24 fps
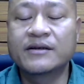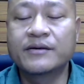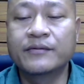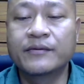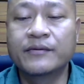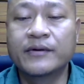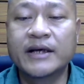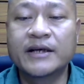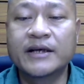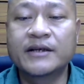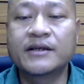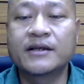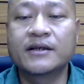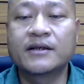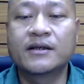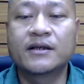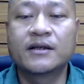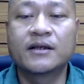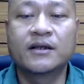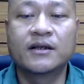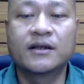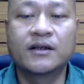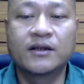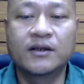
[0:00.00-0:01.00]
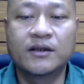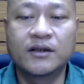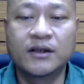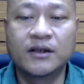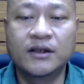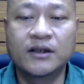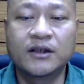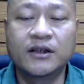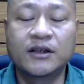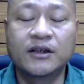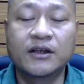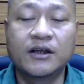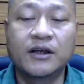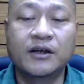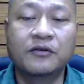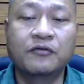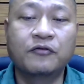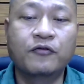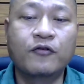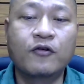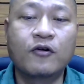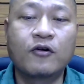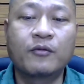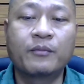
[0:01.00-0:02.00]
are interrelated
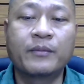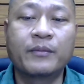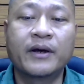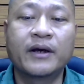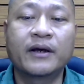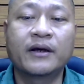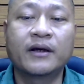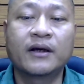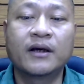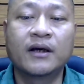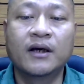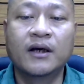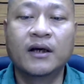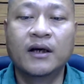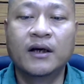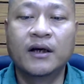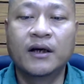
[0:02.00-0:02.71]
in forming